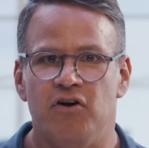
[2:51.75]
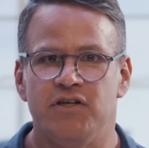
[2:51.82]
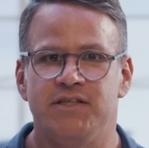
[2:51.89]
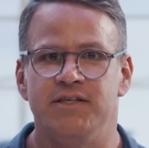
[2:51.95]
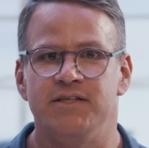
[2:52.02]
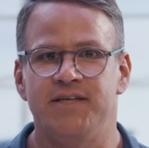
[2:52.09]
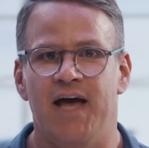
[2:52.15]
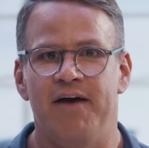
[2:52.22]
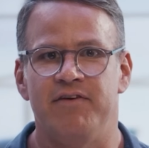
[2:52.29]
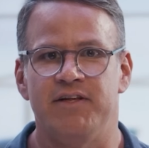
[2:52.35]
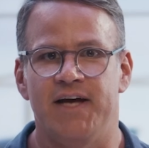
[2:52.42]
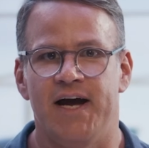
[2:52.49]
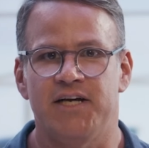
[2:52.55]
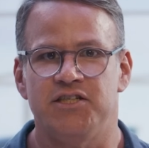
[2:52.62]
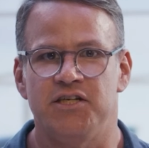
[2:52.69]
versus
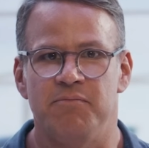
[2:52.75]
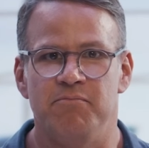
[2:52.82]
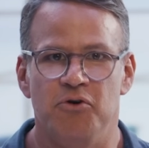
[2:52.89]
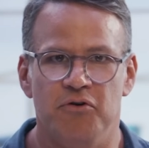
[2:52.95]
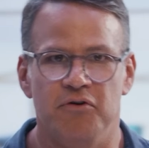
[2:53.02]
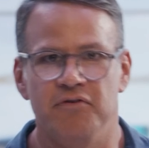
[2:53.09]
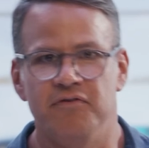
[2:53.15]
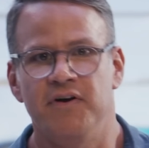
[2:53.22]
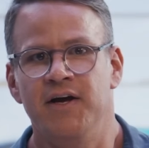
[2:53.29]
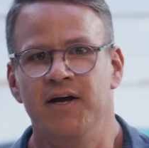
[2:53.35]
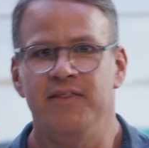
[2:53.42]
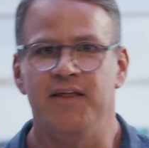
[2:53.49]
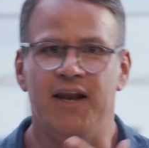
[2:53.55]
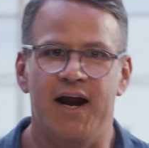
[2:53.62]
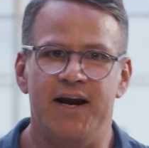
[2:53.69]
having to actually move
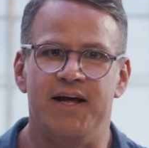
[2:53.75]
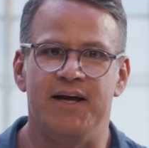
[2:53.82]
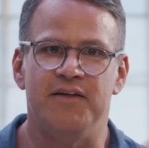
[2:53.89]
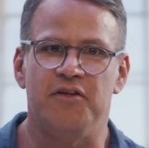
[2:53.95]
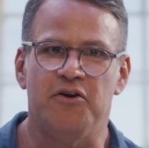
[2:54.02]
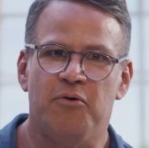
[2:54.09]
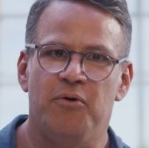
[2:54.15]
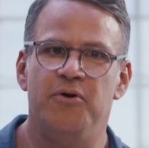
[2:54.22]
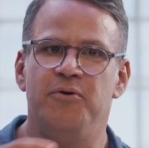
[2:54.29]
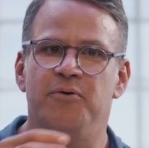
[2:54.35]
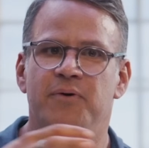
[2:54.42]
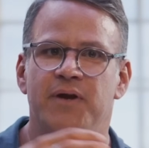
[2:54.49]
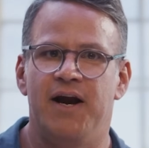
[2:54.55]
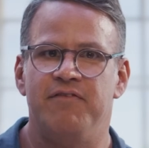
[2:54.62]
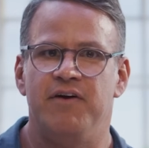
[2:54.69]
the lighting and the
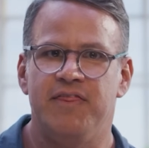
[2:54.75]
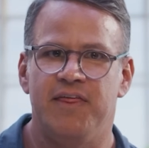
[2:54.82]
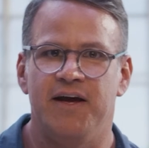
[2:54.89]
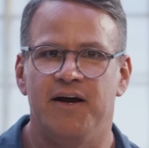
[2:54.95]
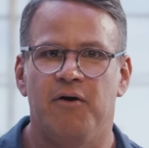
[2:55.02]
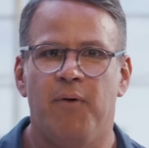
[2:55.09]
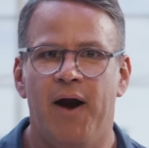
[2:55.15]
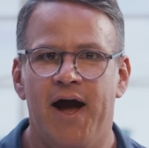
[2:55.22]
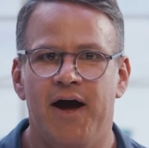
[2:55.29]
crew and everything